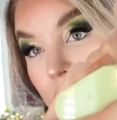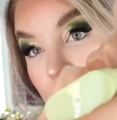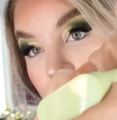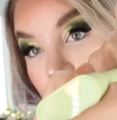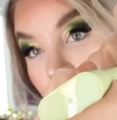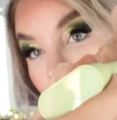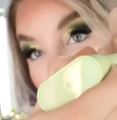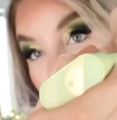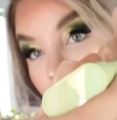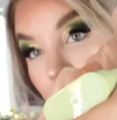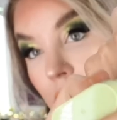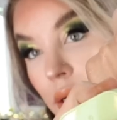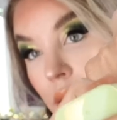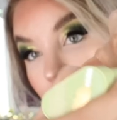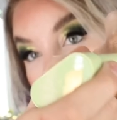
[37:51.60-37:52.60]
just go
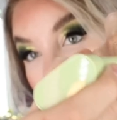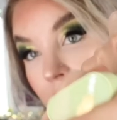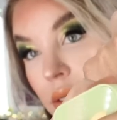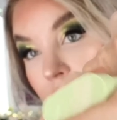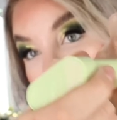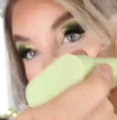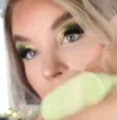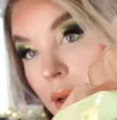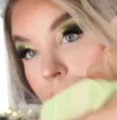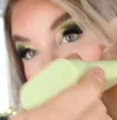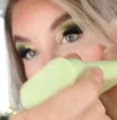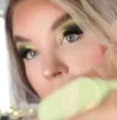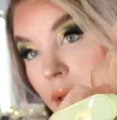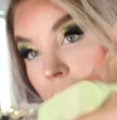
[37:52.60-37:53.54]
ahead and like swipe it